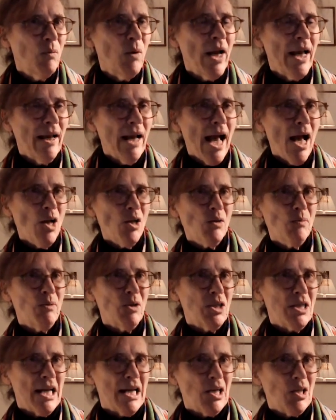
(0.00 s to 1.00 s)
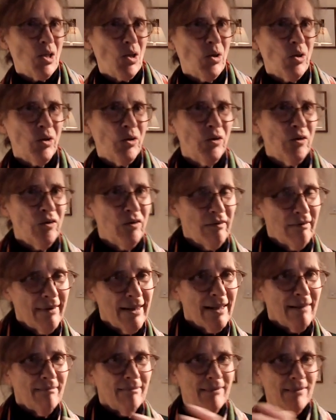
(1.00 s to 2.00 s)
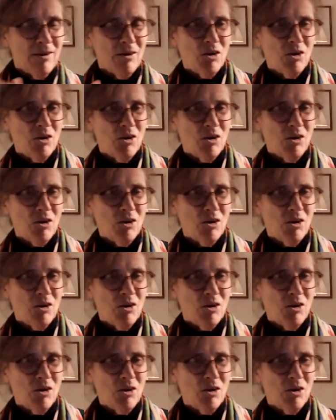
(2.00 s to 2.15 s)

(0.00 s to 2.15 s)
where Houseman takes on the